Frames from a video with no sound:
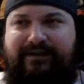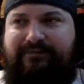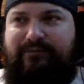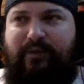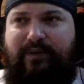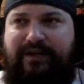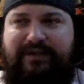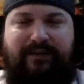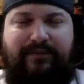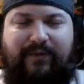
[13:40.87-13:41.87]
we want to
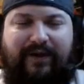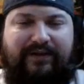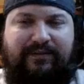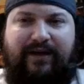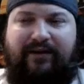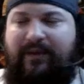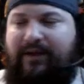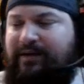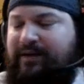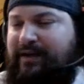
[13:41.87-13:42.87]
see him fight
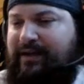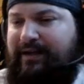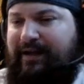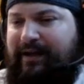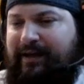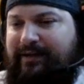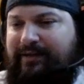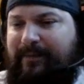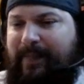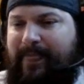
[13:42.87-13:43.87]
Spider-Man, and
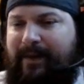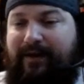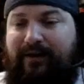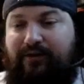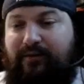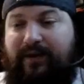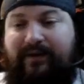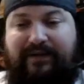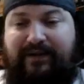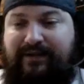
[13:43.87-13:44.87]
I know you could
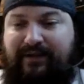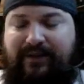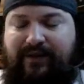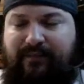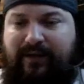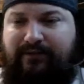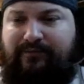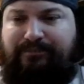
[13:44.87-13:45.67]
probably say the same thing about